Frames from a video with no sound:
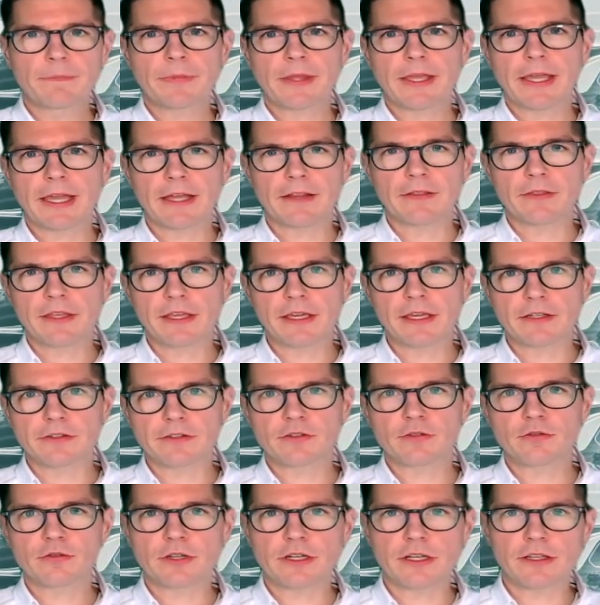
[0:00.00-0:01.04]
and the
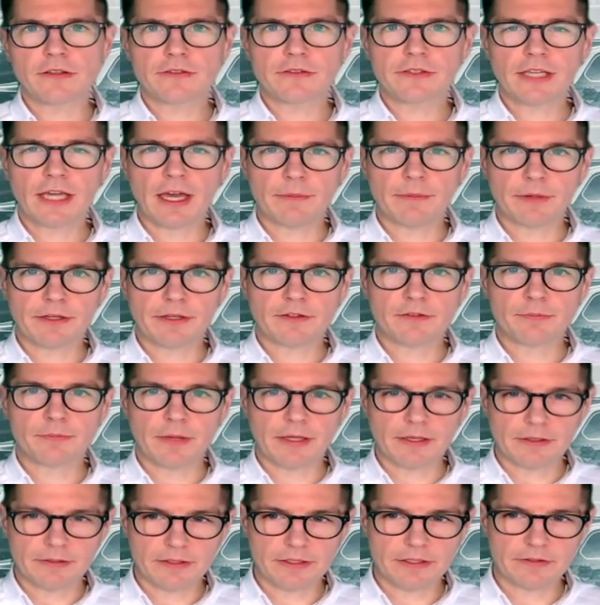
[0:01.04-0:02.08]
increased CapEx
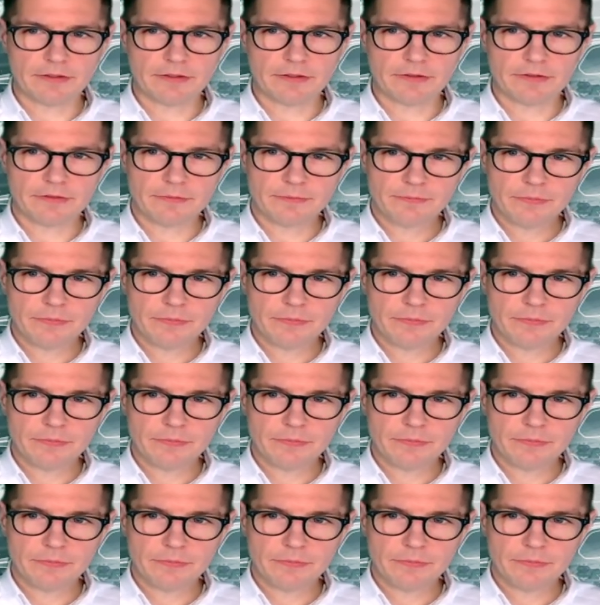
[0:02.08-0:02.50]
spendings.